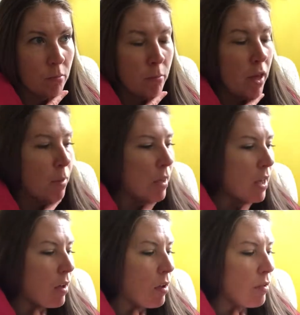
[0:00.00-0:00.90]

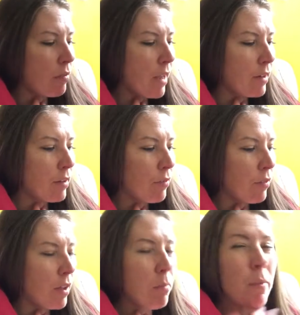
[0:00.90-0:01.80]
maybe
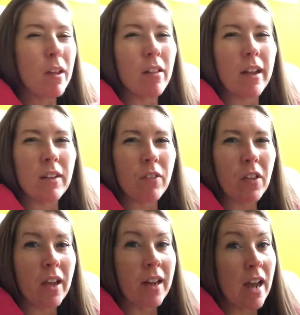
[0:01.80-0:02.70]
collectively, maybe collectively
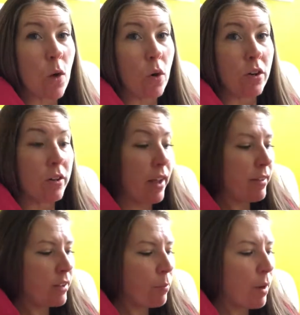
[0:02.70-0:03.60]
like an hour today.
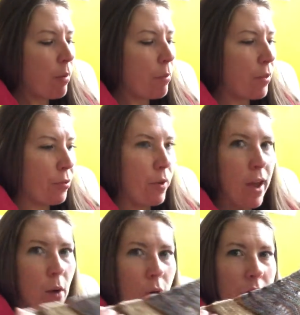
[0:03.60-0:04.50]
So probably three
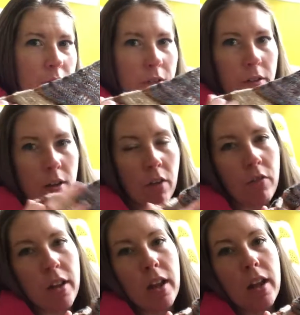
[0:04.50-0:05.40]
hours of
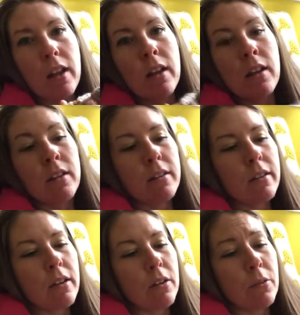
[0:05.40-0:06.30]
knitting.
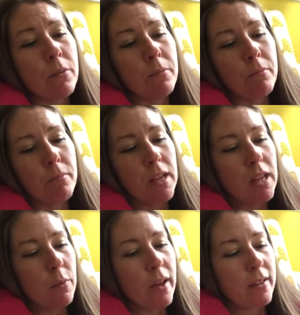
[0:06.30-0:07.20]
So
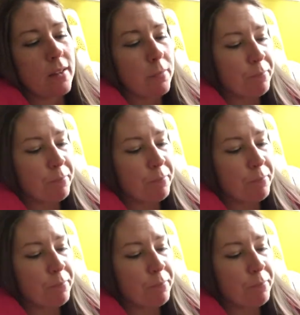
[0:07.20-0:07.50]
anyways,